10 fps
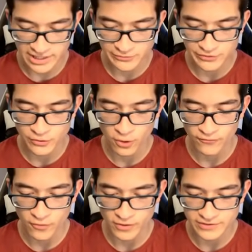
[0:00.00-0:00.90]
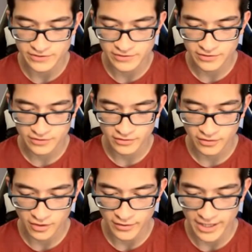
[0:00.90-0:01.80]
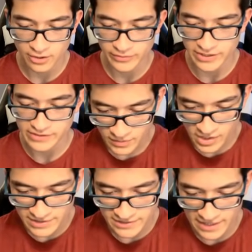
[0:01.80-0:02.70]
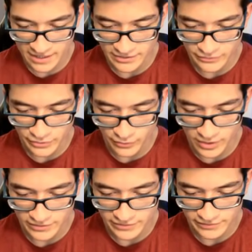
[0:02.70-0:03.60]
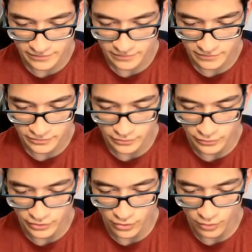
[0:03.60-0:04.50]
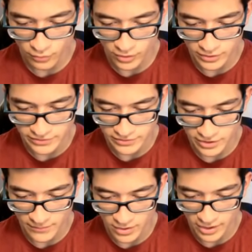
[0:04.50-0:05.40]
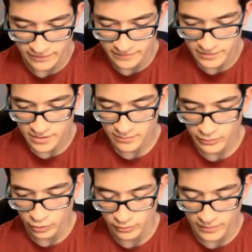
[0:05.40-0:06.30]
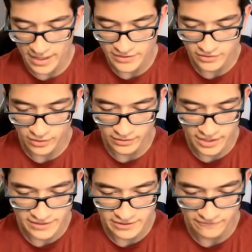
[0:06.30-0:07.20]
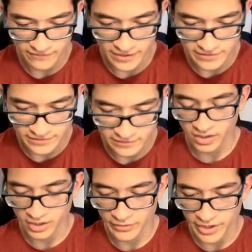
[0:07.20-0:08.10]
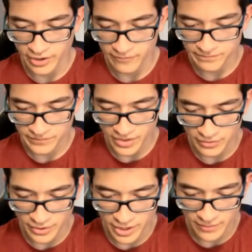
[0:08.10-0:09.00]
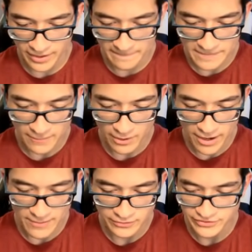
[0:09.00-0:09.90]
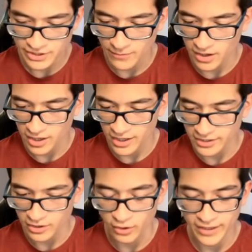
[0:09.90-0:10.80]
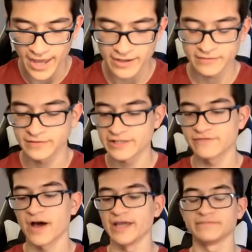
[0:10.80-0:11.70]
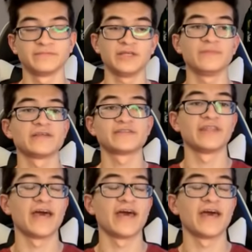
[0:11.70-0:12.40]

Unless we score, of course. Okay, no, we didn't. All right, Salah, do your worst. Do your worst. Come on. Boom, Hazard, nice defense. Oh no, oh no, come on. Come on, Ramos, come on. Okay, that's fine. He missed